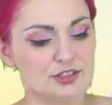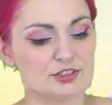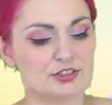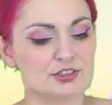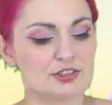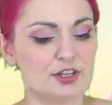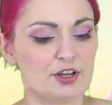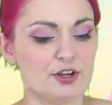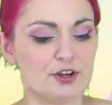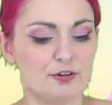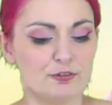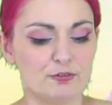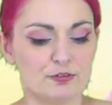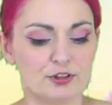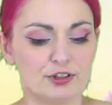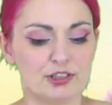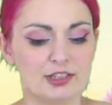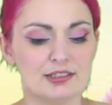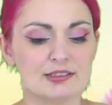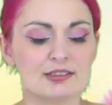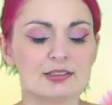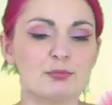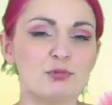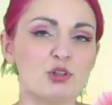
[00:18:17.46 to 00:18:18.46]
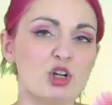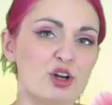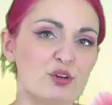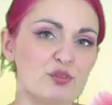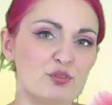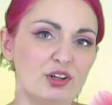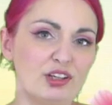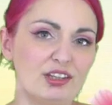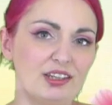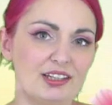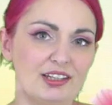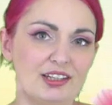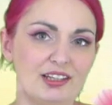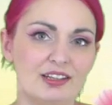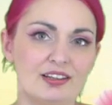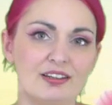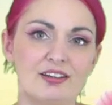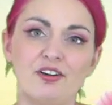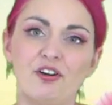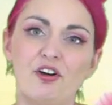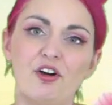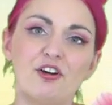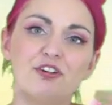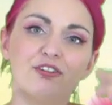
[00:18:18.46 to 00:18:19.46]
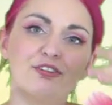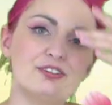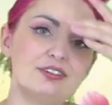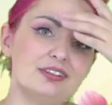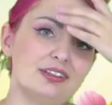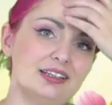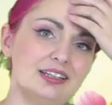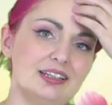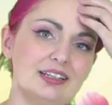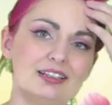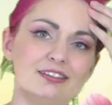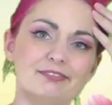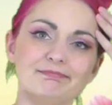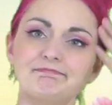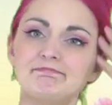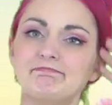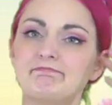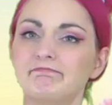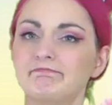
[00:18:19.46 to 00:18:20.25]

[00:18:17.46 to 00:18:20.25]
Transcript: So for these I'm not really overly,